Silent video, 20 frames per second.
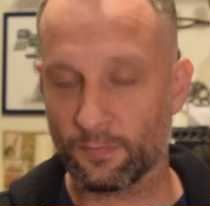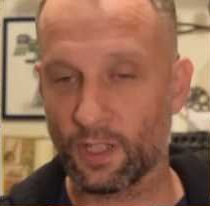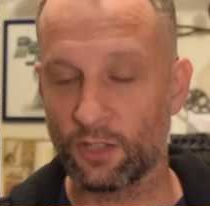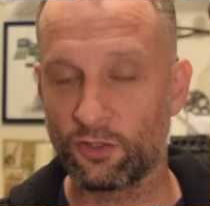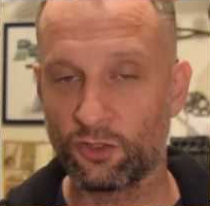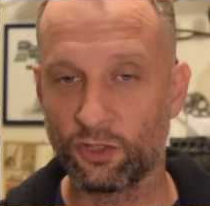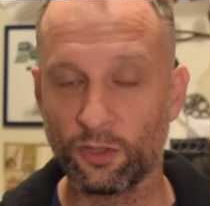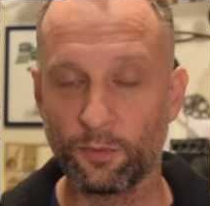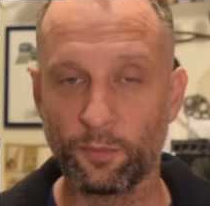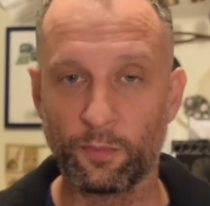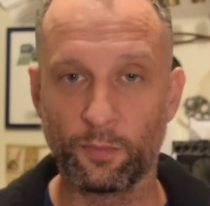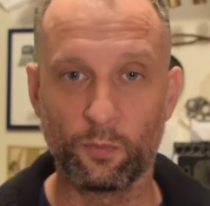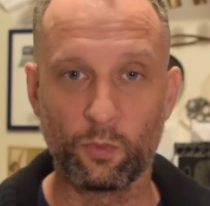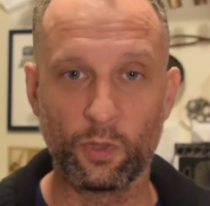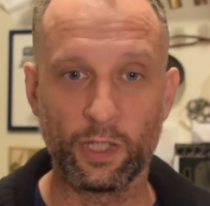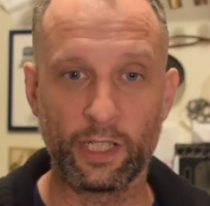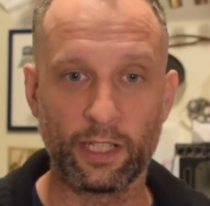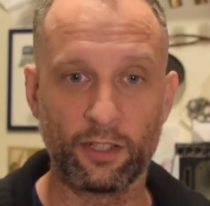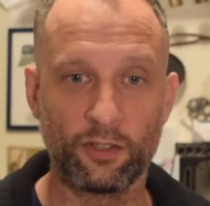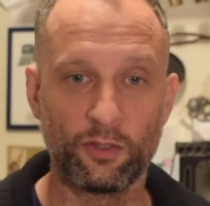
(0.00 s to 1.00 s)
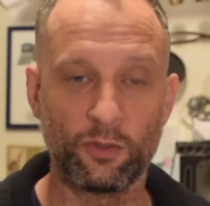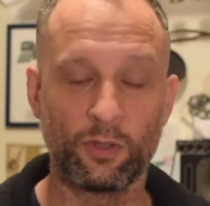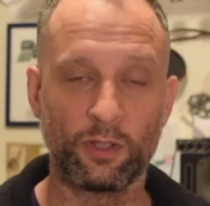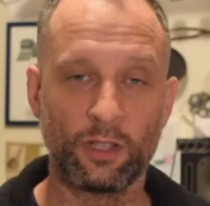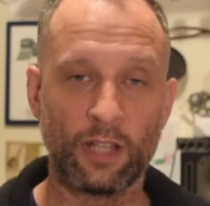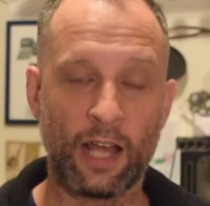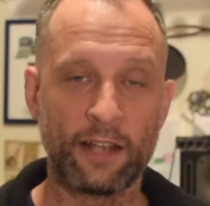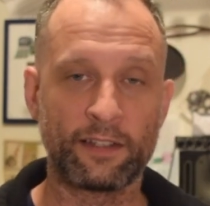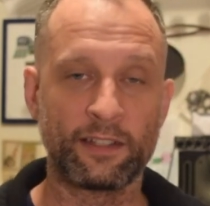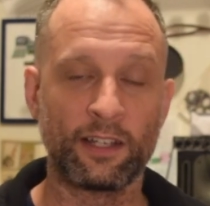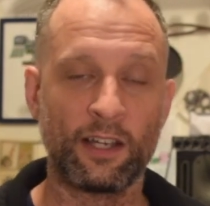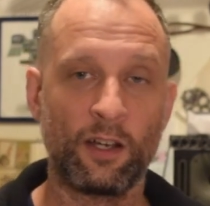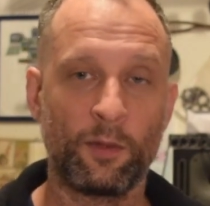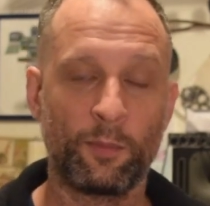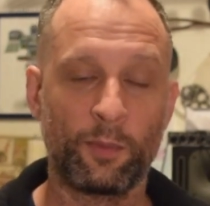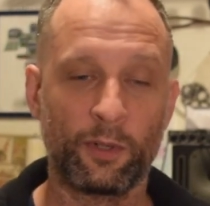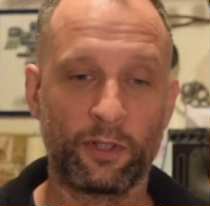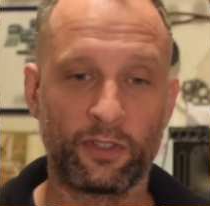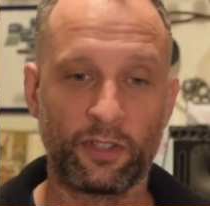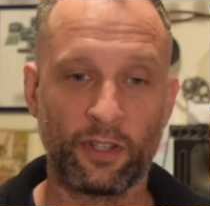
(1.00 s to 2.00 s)
Sure, we can do a lot to
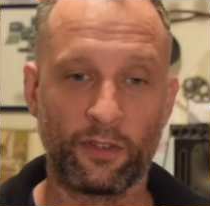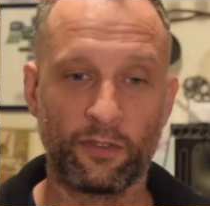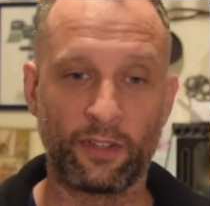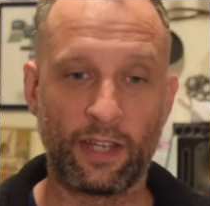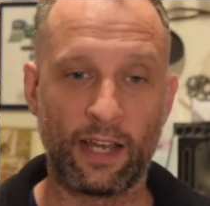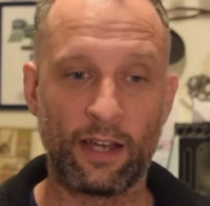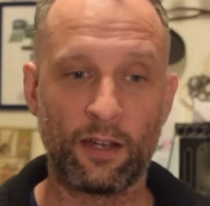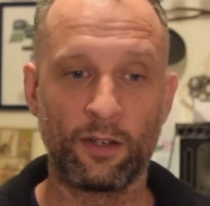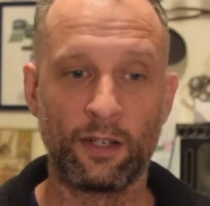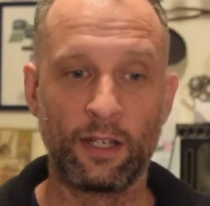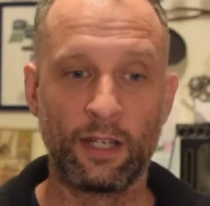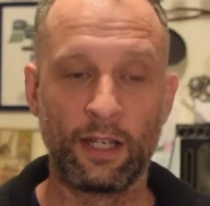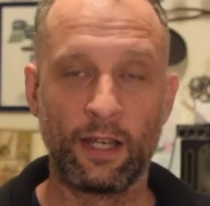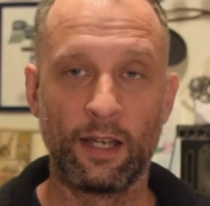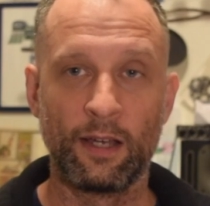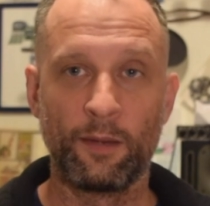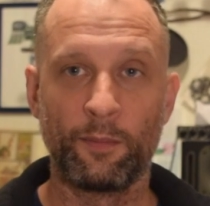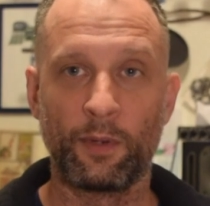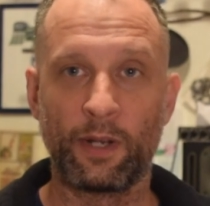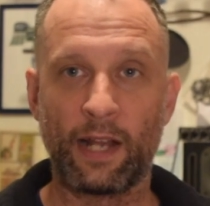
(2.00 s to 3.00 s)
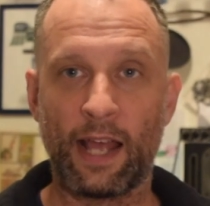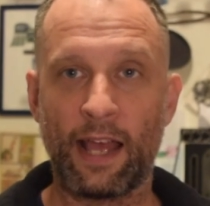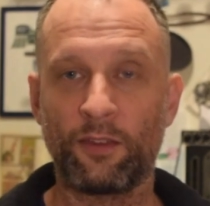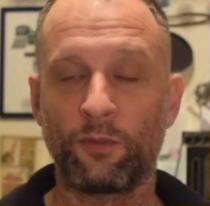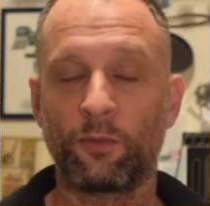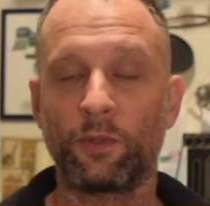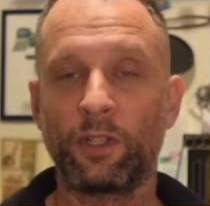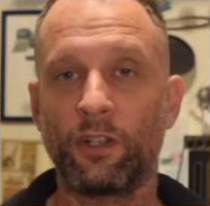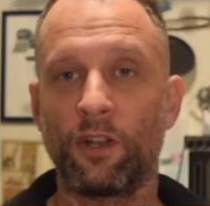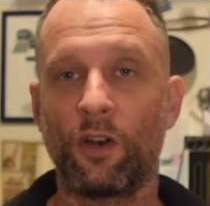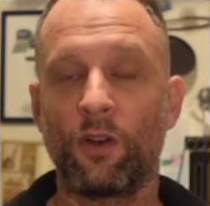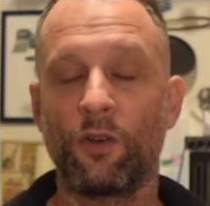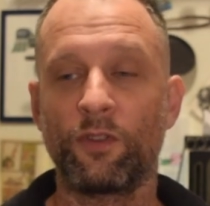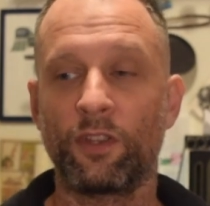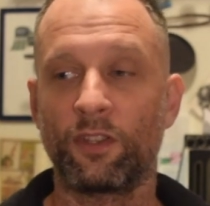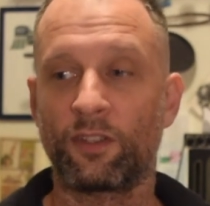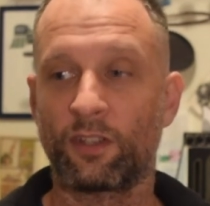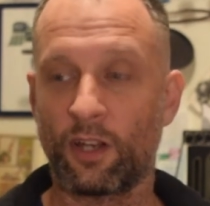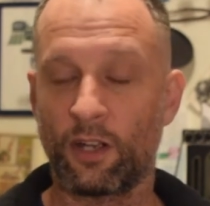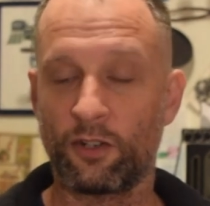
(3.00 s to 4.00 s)
help ourselves out, but as we know,
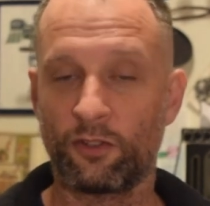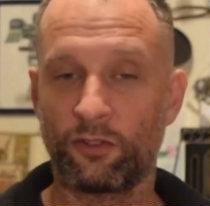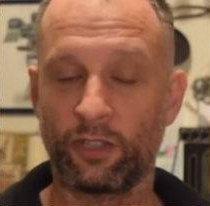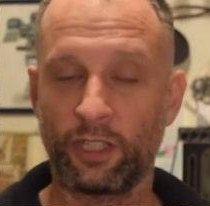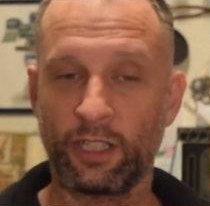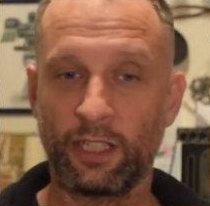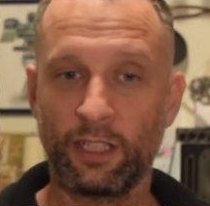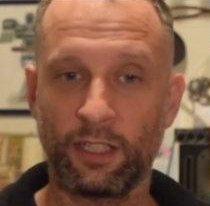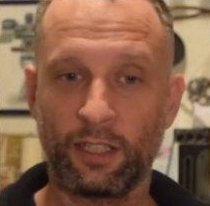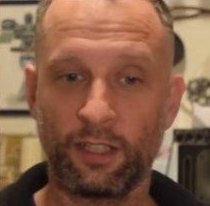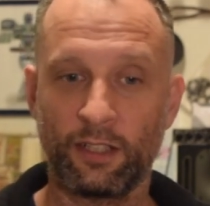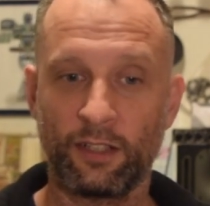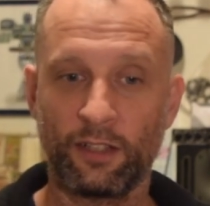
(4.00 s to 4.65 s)
this country,